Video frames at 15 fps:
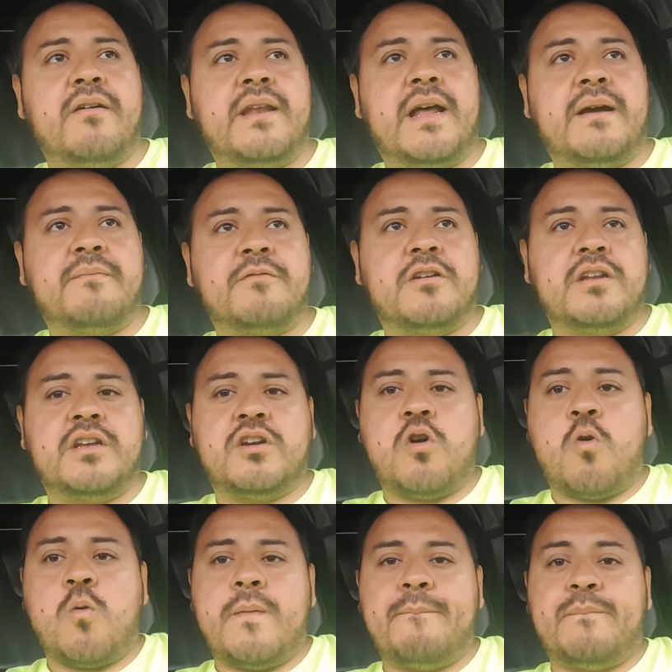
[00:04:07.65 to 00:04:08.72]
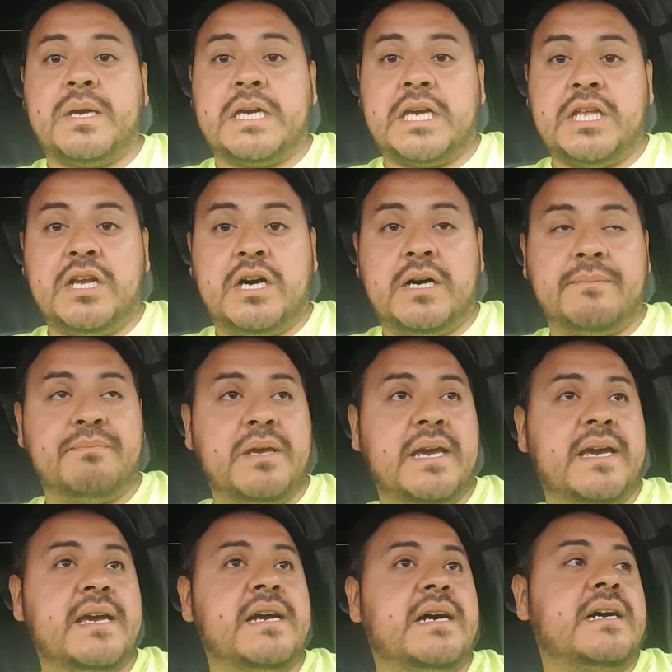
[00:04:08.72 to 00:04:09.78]
and I'm going to go and pick it up,
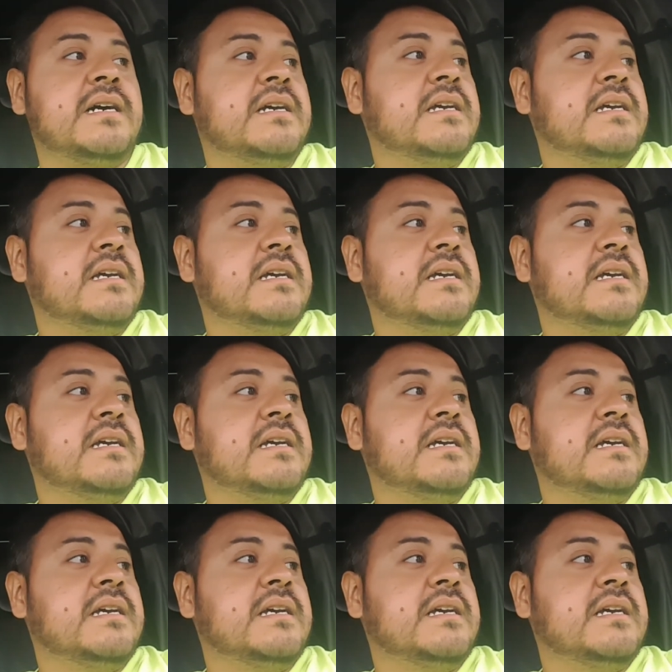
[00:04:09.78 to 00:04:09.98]
yeah.